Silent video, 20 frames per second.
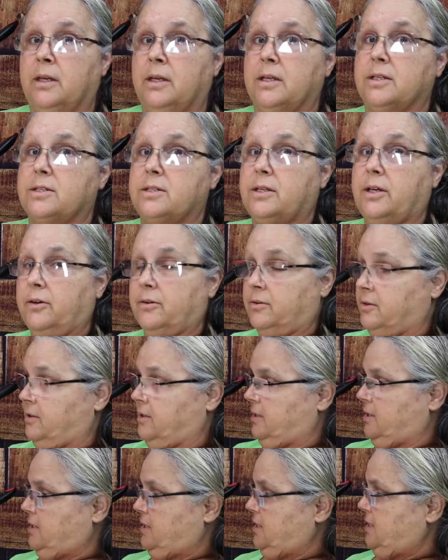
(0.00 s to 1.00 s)
So
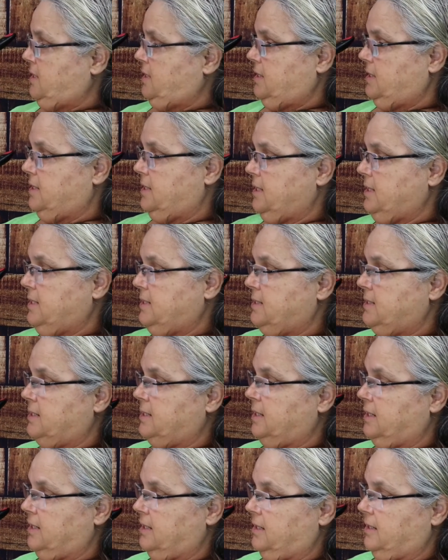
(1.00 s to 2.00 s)

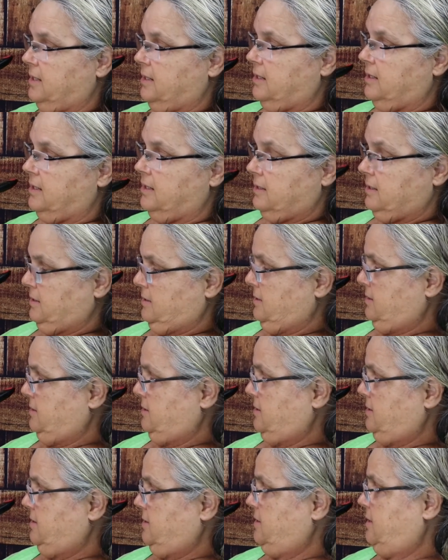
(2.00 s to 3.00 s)
this,
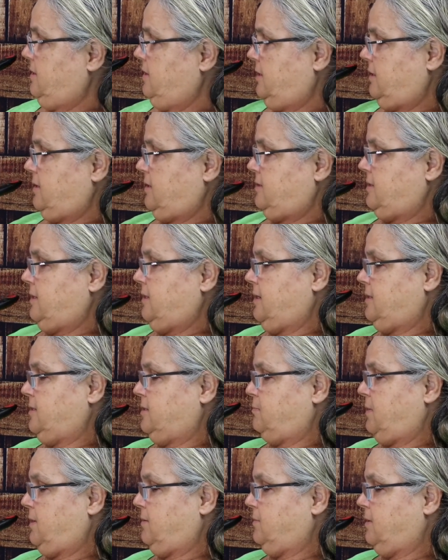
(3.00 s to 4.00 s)
and see, I
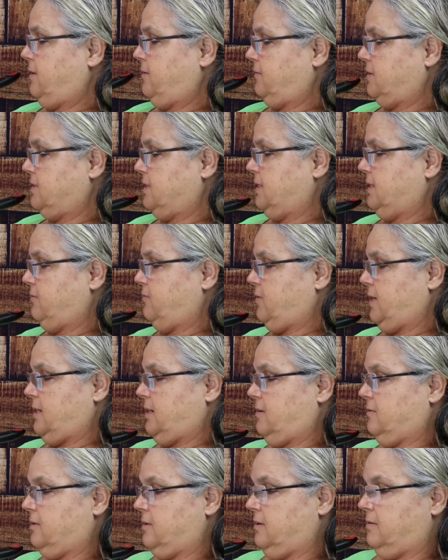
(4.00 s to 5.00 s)
just popped it off because I didn't wait
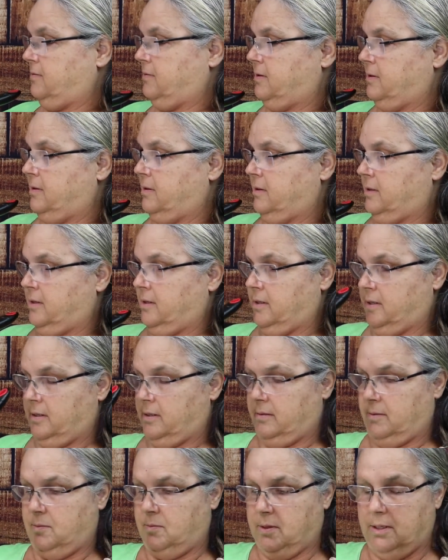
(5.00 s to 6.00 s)
long enough.
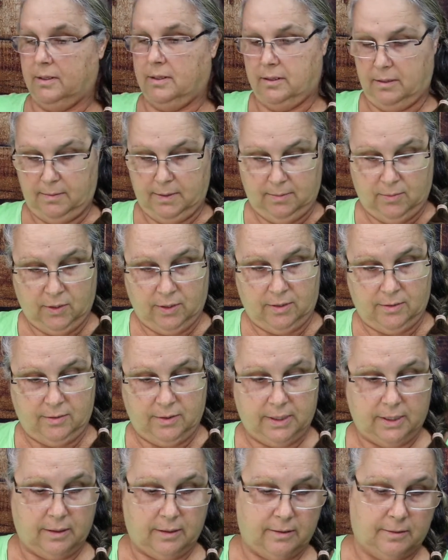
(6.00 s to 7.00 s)
Let me put a little bit more glue
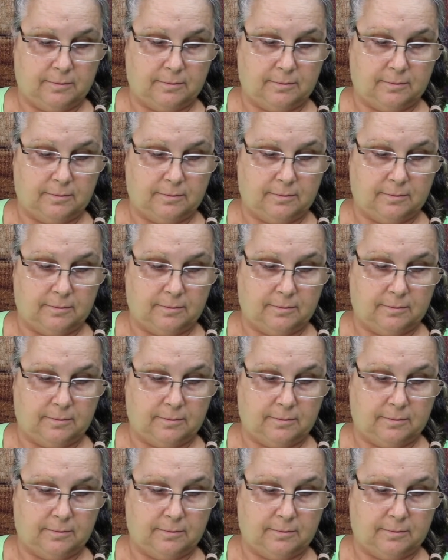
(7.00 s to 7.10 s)
in there.